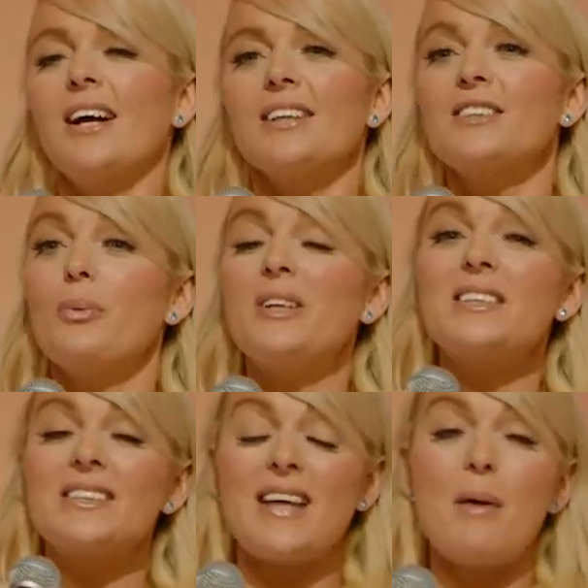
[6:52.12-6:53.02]
So in
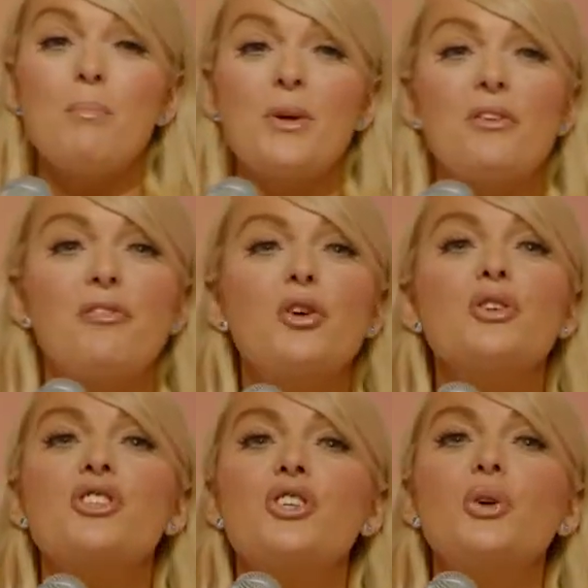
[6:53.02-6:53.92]
December, the
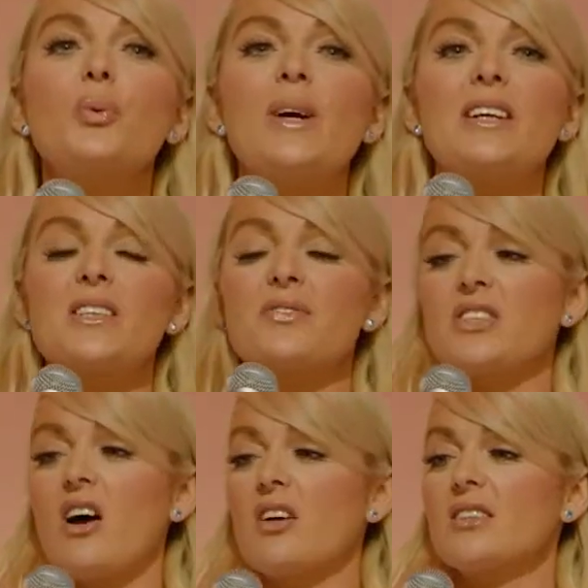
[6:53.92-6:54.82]
first 2 weeks of
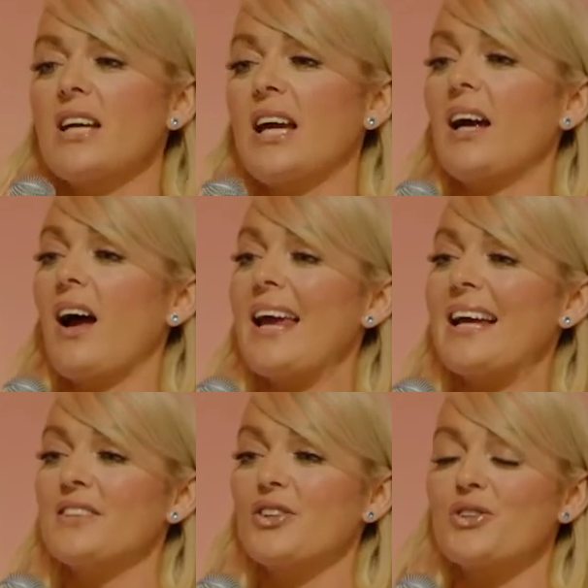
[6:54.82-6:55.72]
starting, I
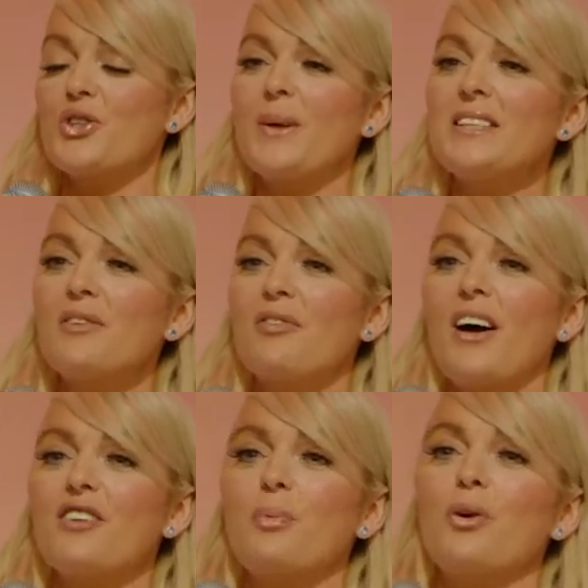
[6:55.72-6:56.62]
ended on
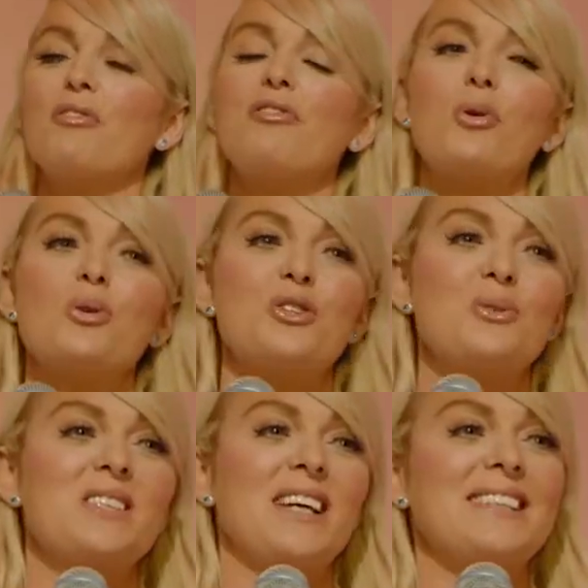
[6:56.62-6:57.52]

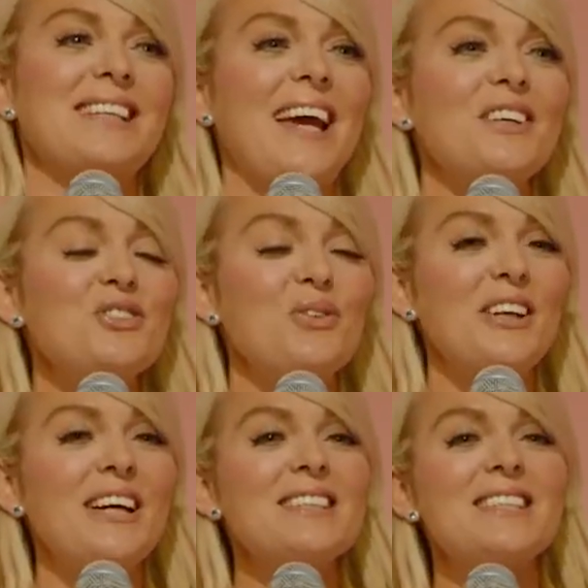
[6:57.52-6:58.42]
25.426 case
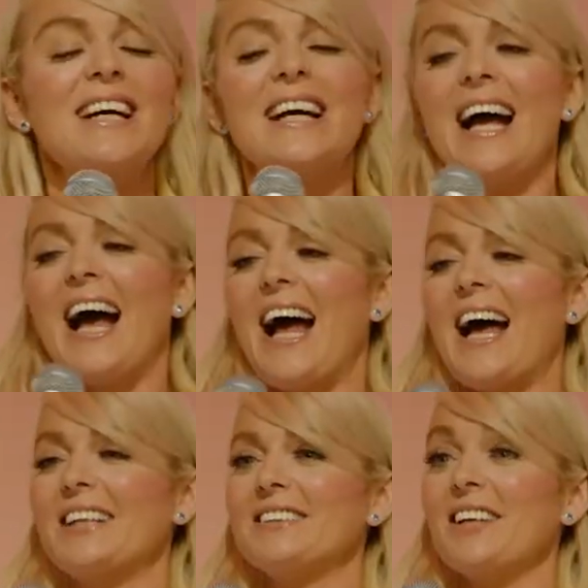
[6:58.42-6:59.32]
credits,
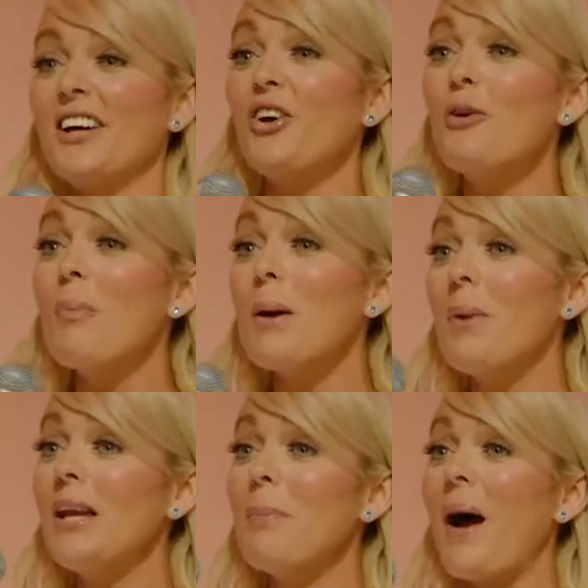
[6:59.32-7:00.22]
and I earned my
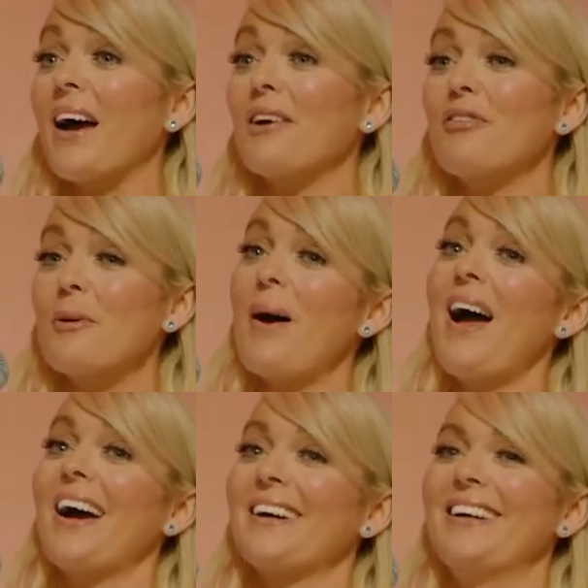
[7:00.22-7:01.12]
money back for the
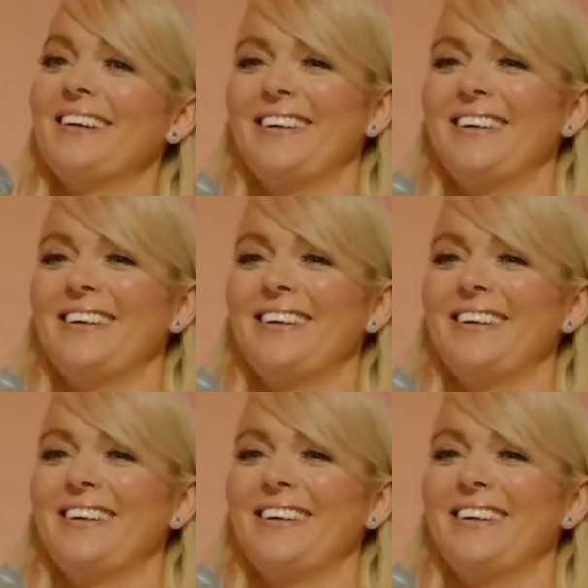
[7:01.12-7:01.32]
pack.